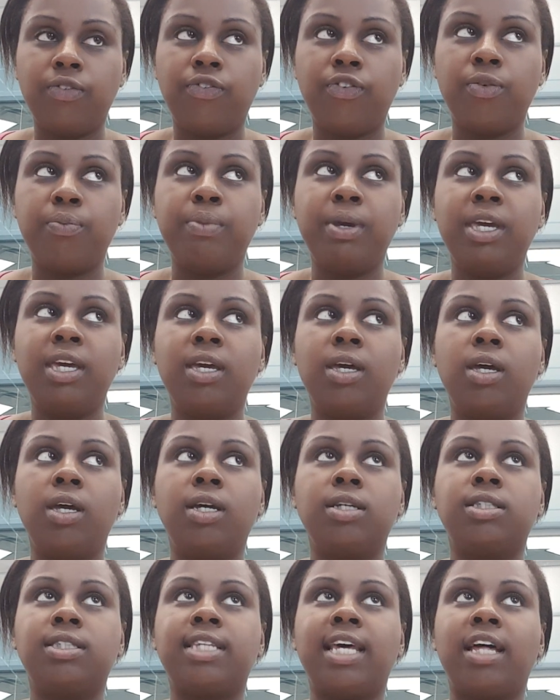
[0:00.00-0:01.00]
For me,
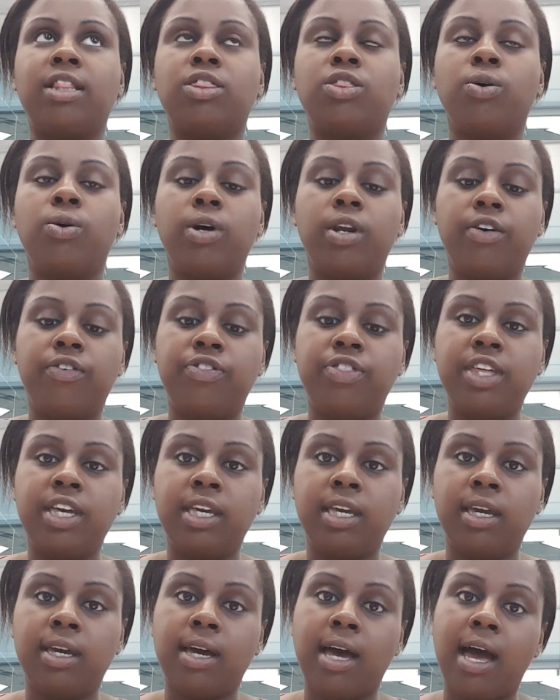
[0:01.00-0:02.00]
it's that thought of
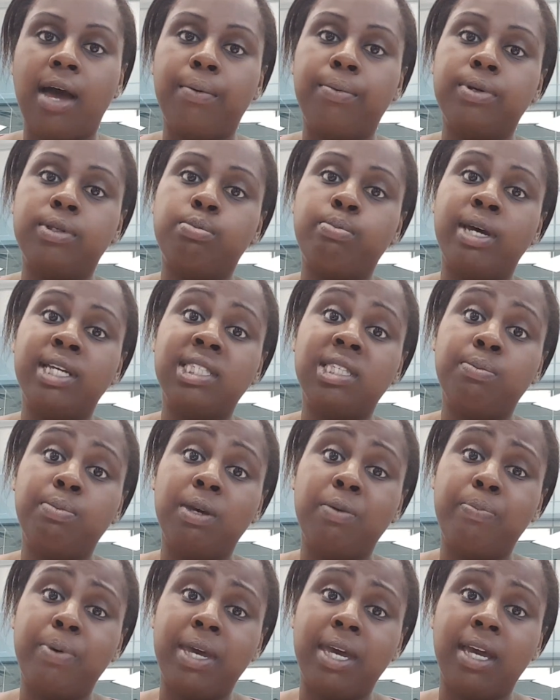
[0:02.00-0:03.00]
thinking I was meant to
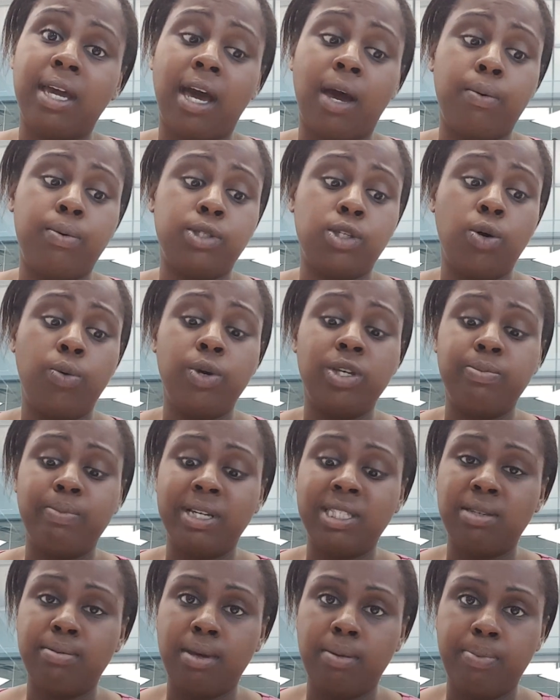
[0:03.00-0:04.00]
be big. I was always
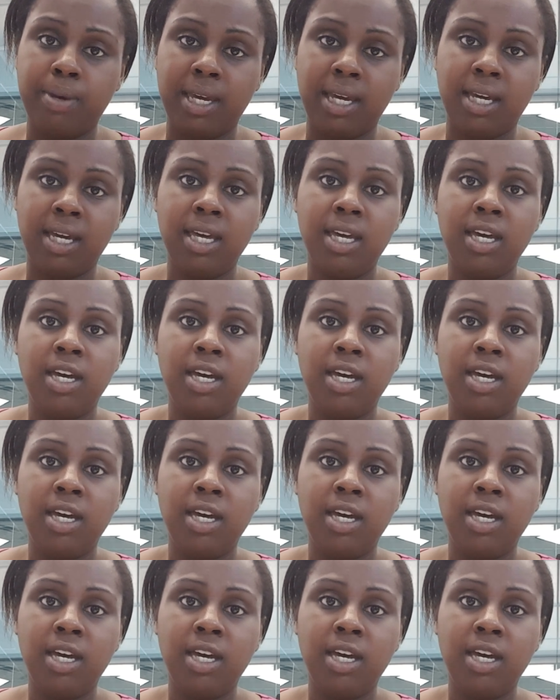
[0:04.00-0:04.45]
meant to be big.